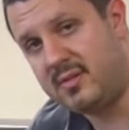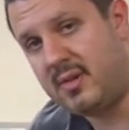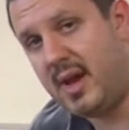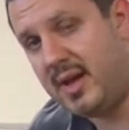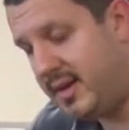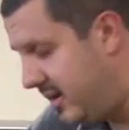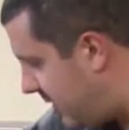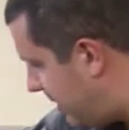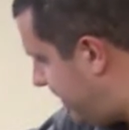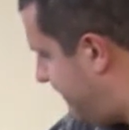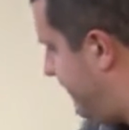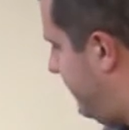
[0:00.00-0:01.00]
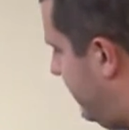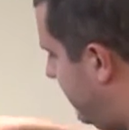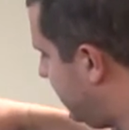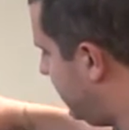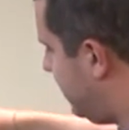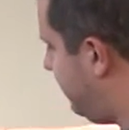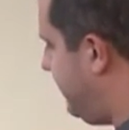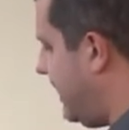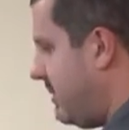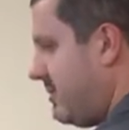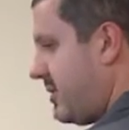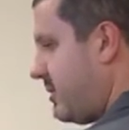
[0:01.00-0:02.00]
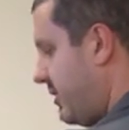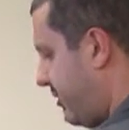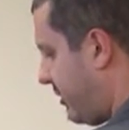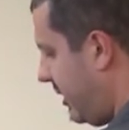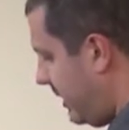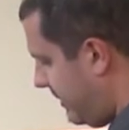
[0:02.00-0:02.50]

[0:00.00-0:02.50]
side here. You'll just feed them through the front.